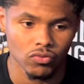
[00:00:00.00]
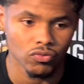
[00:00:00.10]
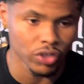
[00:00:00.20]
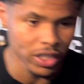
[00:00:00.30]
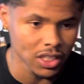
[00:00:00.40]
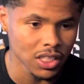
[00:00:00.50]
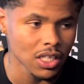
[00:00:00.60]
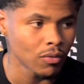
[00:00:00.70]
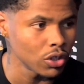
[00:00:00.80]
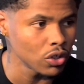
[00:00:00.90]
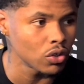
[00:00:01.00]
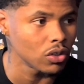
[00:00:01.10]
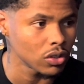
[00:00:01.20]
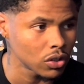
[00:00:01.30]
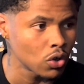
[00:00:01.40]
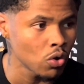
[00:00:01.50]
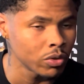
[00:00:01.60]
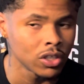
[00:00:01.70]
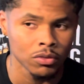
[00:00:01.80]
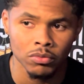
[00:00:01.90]
Regis, I'm real cool
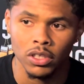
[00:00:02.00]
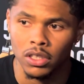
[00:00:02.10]
with him.